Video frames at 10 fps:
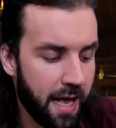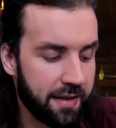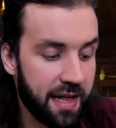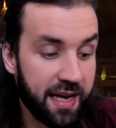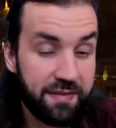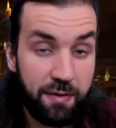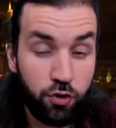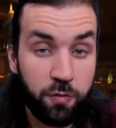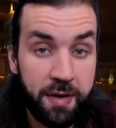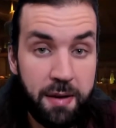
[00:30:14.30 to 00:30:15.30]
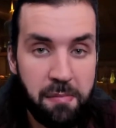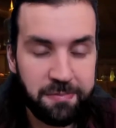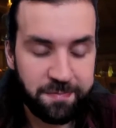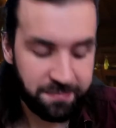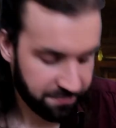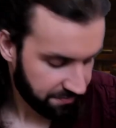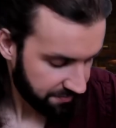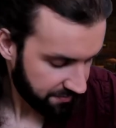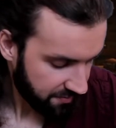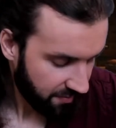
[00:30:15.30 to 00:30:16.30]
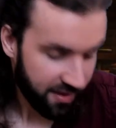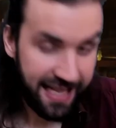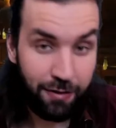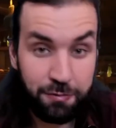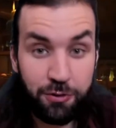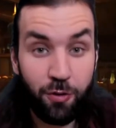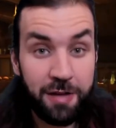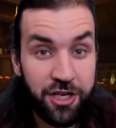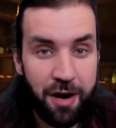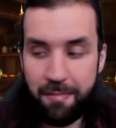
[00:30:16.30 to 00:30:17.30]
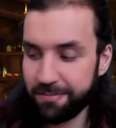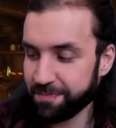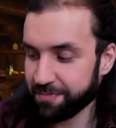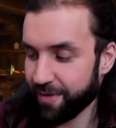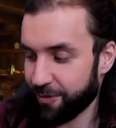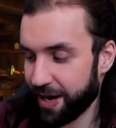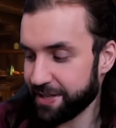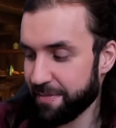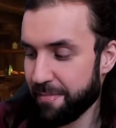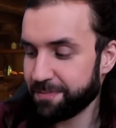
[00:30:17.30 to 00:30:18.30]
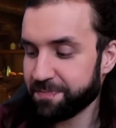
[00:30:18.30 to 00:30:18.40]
And like if there wouldn't be, there would be no pleasure, right?